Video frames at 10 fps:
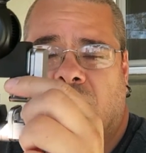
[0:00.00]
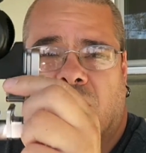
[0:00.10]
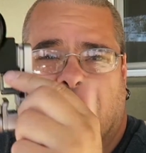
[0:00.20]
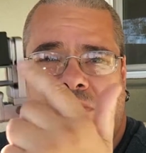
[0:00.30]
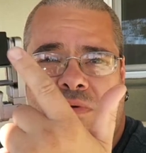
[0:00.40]
it
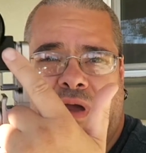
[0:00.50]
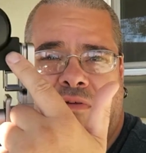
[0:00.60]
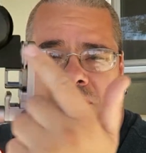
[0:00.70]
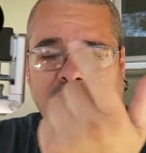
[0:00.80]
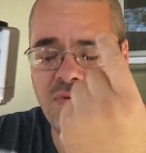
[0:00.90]
works
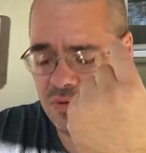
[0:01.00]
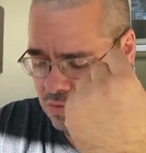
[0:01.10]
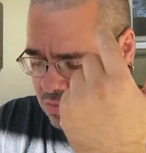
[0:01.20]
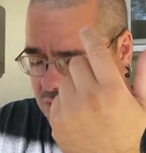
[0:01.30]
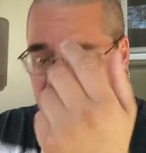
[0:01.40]
great
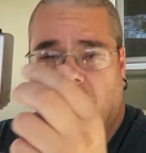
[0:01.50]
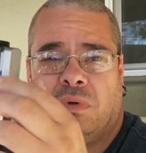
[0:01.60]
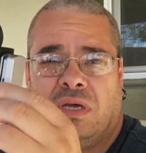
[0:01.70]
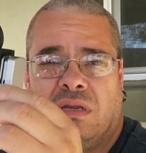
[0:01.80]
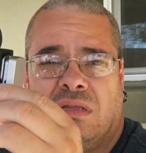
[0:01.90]
for
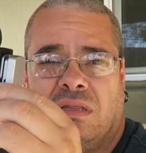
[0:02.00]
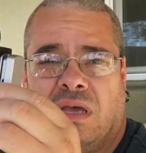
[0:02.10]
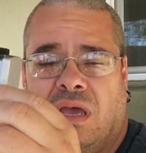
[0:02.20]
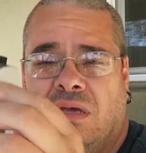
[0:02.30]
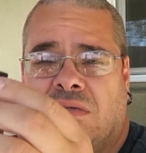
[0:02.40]
keeping it in the
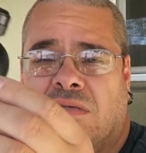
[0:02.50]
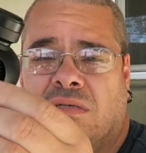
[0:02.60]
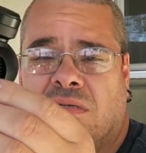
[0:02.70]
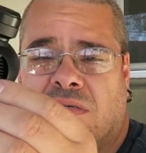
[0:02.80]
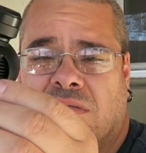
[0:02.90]
case.
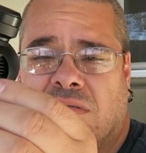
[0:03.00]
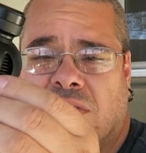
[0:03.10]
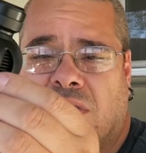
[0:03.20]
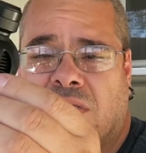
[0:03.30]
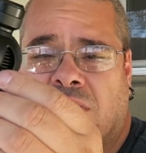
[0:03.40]
It's
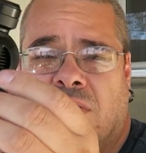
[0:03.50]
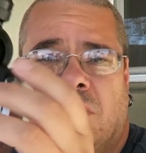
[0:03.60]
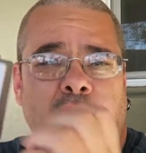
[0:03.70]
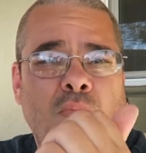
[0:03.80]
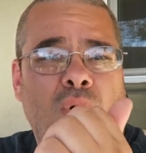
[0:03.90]

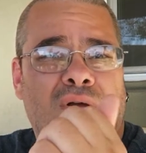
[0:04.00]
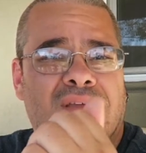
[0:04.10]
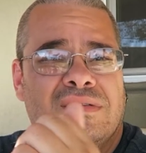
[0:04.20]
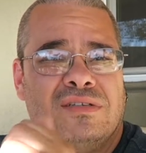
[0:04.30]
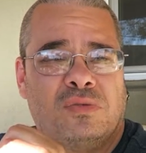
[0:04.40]
more
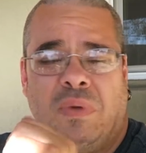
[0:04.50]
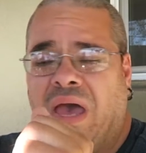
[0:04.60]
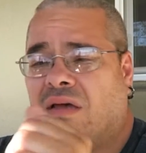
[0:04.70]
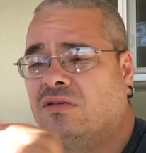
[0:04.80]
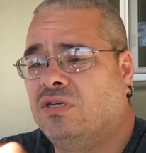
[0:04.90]
than just
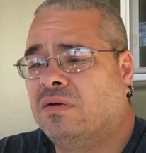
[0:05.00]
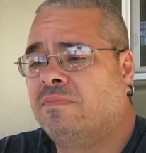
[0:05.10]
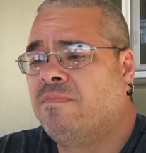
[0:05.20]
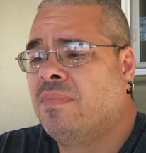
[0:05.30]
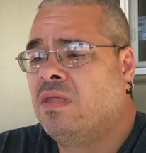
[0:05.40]
packaging.
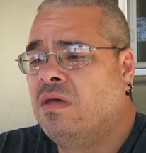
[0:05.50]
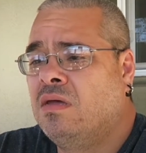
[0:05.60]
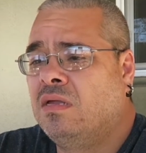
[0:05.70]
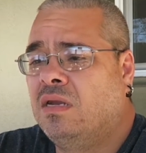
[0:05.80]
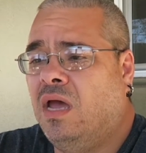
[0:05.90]

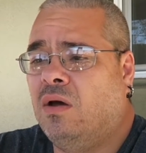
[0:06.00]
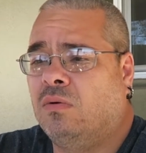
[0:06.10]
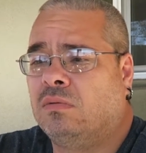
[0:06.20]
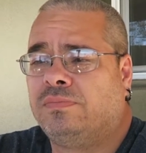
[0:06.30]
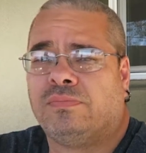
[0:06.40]

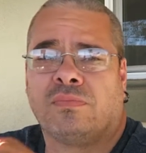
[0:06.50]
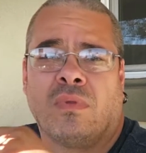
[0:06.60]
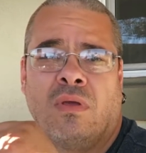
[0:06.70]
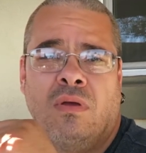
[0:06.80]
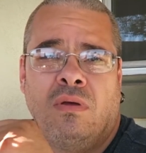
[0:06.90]
Now,
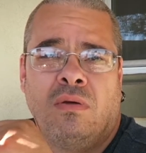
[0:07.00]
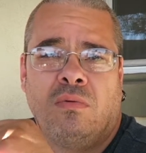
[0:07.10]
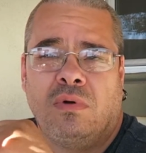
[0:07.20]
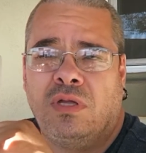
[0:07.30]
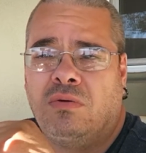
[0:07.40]

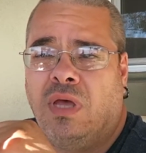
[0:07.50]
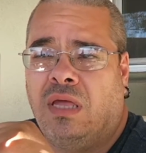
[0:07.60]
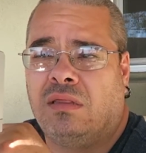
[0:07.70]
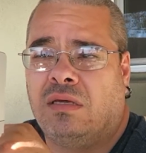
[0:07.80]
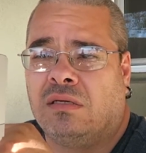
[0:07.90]
when you
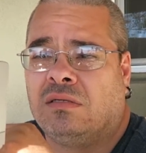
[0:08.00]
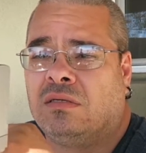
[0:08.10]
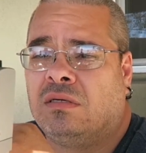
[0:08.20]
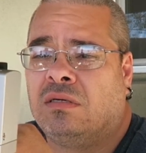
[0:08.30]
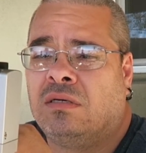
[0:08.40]
get this,